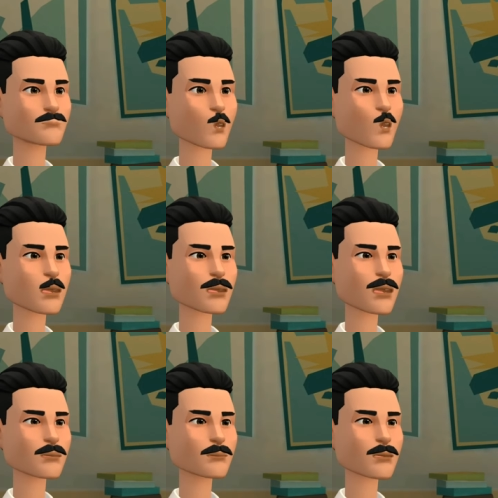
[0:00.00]
All
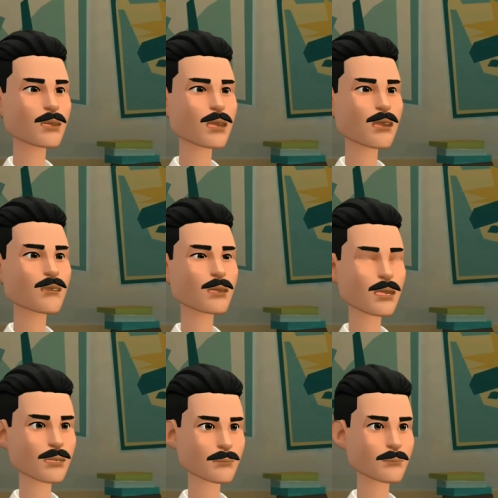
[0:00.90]
right, that is
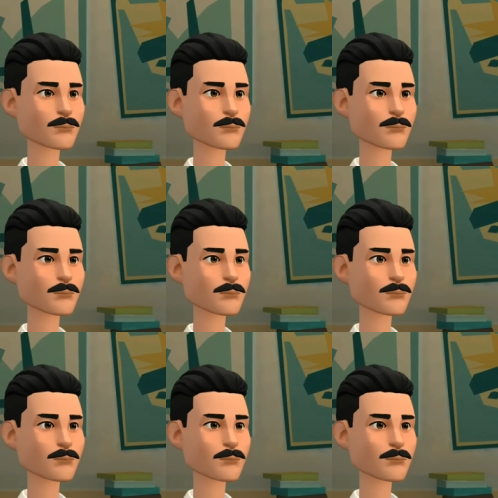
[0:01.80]
fine.